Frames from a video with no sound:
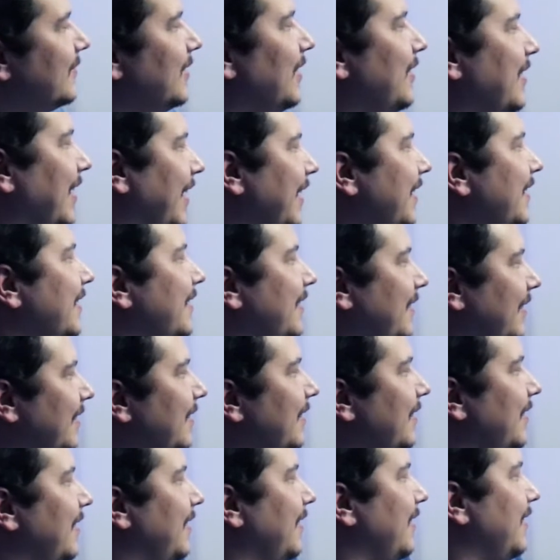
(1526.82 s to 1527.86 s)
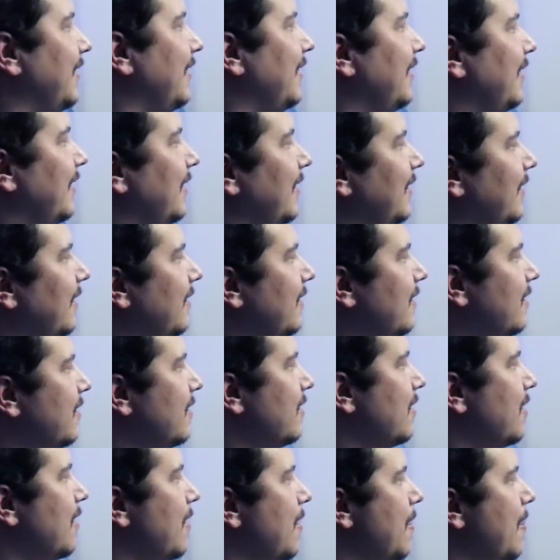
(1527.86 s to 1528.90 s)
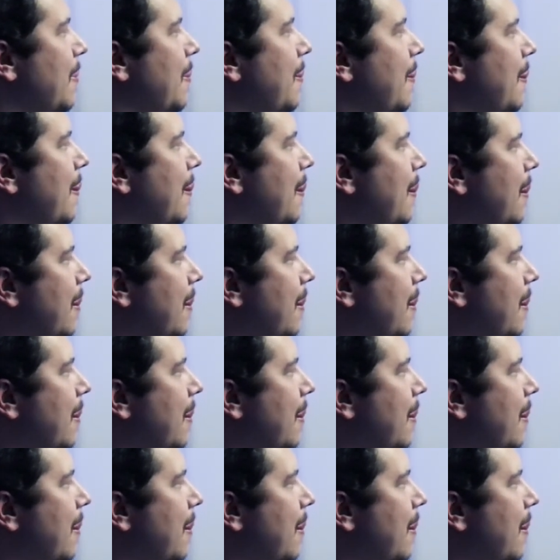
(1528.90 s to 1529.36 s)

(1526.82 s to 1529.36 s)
Okay. So you fly in vocals now,